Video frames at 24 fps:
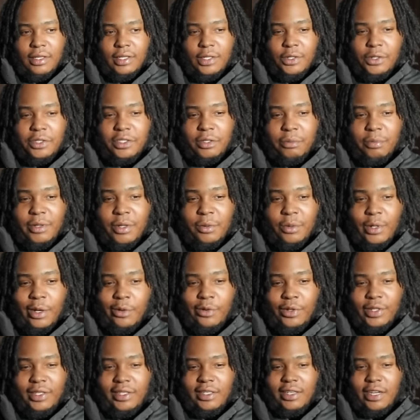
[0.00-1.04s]
there isn't people that
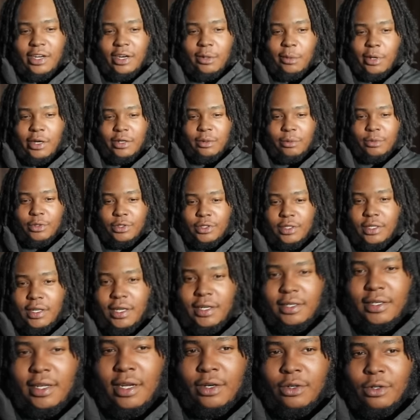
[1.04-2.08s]
really care about the music
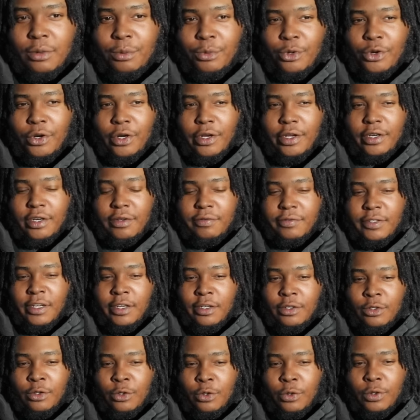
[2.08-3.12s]
like that no more. And if they
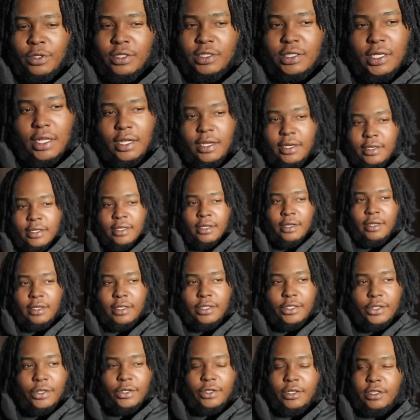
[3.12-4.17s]
do, it's like
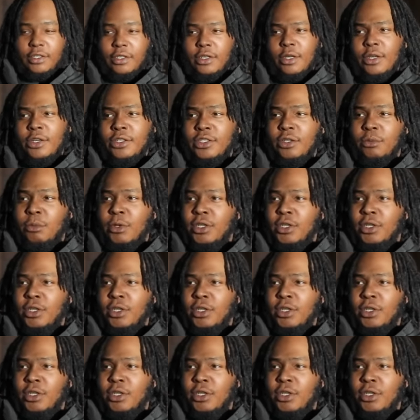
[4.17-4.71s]
there there isn't